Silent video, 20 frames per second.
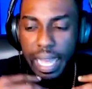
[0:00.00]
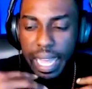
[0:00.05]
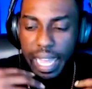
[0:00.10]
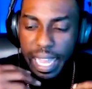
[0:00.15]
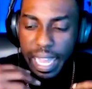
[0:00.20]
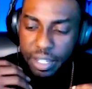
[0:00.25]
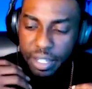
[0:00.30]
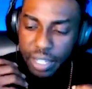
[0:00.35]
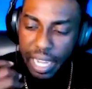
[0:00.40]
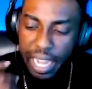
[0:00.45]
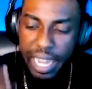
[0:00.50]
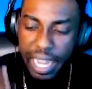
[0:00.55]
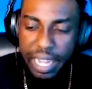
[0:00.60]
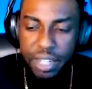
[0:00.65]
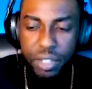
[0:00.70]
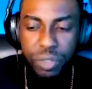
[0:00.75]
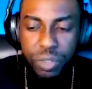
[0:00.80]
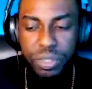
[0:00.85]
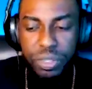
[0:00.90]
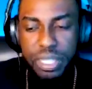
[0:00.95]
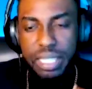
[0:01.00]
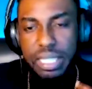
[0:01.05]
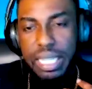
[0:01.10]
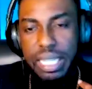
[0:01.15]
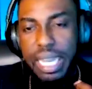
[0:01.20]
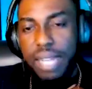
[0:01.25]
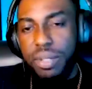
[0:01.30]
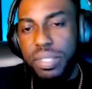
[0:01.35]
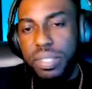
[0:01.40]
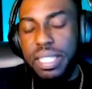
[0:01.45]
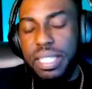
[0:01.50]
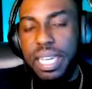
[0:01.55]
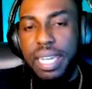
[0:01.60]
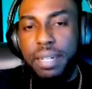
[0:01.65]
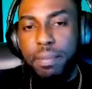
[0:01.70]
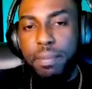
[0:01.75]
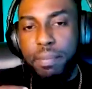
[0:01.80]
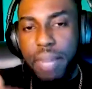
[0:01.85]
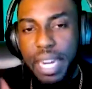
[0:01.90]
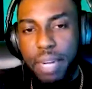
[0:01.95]
and I know that
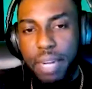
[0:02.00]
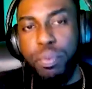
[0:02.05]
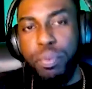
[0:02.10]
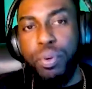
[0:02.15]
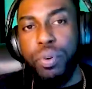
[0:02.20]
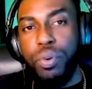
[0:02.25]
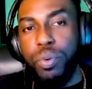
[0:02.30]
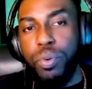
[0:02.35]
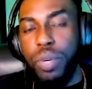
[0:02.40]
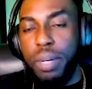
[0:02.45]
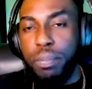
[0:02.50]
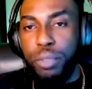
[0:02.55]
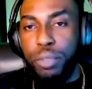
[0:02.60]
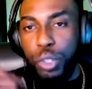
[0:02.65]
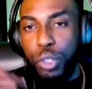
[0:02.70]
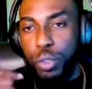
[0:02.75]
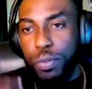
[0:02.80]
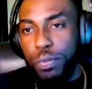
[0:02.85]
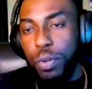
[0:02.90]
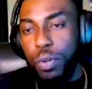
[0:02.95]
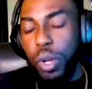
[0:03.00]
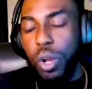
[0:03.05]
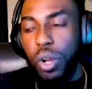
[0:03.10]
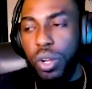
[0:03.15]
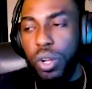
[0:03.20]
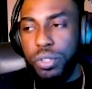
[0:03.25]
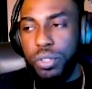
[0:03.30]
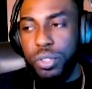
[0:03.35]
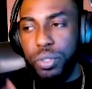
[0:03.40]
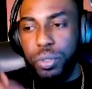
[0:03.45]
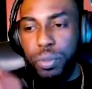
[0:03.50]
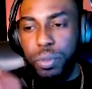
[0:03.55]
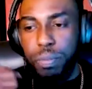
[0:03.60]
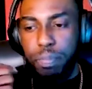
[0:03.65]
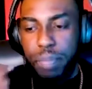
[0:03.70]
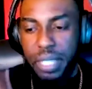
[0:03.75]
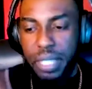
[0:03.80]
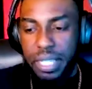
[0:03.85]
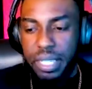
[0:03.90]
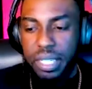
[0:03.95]
outside my program, you've also
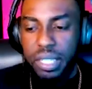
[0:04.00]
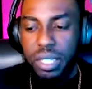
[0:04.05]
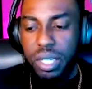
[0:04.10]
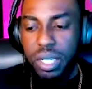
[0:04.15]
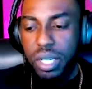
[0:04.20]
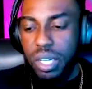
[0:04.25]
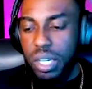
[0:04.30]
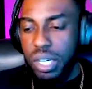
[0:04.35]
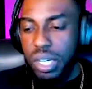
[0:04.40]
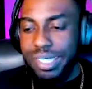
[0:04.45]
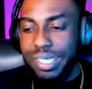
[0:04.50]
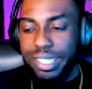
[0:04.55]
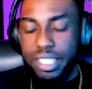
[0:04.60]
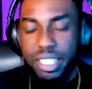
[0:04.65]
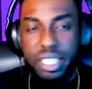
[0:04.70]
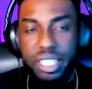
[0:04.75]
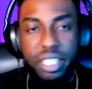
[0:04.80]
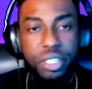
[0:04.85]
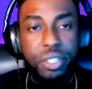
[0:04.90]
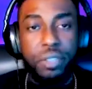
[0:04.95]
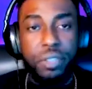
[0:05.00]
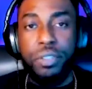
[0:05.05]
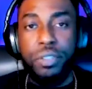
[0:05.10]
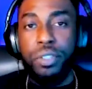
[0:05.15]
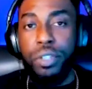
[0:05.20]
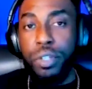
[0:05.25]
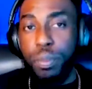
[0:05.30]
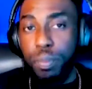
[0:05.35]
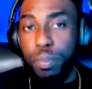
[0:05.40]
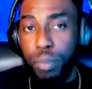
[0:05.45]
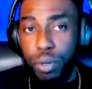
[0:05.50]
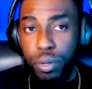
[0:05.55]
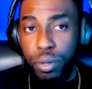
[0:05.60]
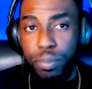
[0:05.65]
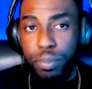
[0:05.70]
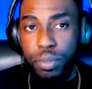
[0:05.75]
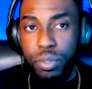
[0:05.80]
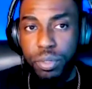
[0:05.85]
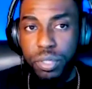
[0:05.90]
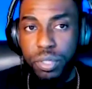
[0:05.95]
been on a search on your
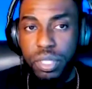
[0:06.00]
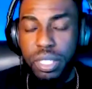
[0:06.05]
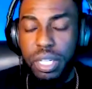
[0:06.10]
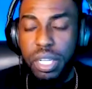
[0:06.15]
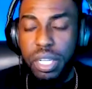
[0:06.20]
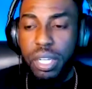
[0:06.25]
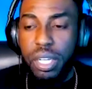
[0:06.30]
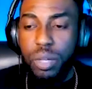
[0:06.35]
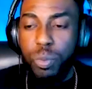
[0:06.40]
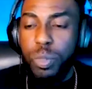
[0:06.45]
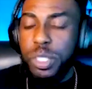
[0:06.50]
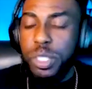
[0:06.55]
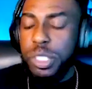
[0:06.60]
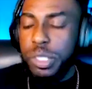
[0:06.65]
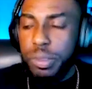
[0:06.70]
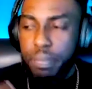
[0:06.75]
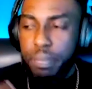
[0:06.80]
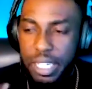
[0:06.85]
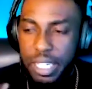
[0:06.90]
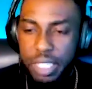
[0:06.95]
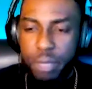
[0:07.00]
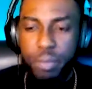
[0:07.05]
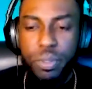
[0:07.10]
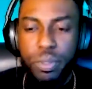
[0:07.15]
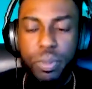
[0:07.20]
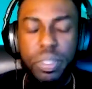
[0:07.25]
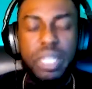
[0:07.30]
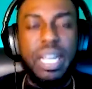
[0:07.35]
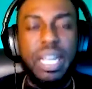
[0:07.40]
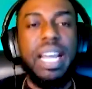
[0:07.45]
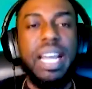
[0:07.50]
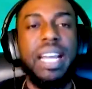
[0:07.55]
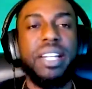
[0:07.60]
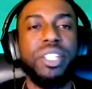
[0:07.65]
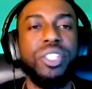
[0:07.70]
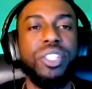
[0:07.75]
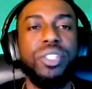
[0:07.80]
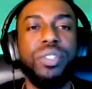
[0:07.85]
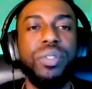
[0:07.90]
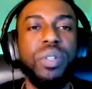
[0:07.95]
purpose, which makes me want to
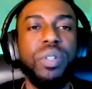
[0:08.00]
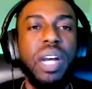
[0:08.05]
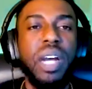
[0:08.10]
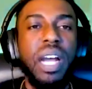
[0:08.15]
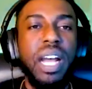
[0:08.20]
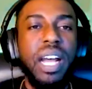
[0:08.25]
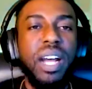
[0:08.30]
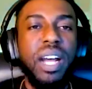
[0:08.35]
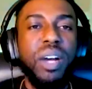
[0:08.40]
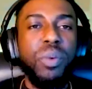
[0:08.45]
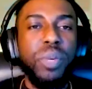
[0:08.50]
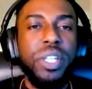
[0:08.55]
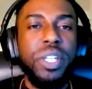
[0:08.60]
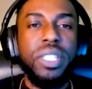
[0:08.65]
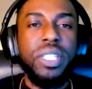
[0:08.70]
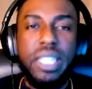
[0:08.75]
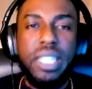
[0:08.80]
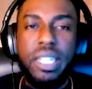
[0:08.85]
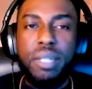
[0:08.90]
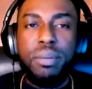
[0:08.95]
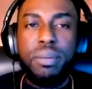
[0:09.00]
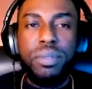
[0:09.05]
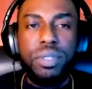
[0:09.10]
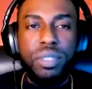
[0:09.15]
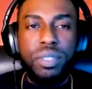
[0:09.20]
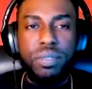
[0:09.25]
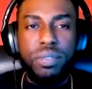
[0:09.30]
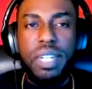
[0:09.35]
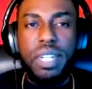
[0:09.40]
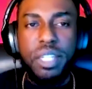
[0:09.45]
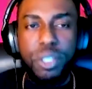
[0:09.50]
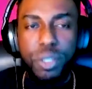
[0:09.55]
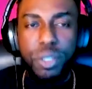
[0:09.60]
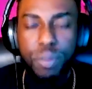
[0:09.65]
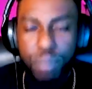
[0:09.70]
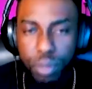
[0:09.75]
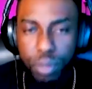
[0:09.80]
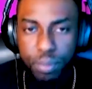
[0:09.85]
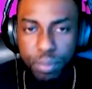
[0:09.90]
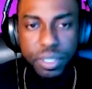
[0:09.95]
ask you, how were you able to find your
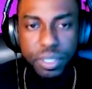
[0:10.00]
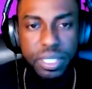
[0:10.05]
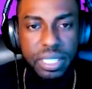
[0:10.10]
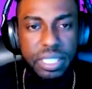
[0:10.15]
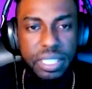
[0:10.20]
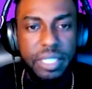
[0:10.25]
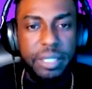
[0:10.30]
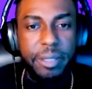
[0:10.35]
purpose?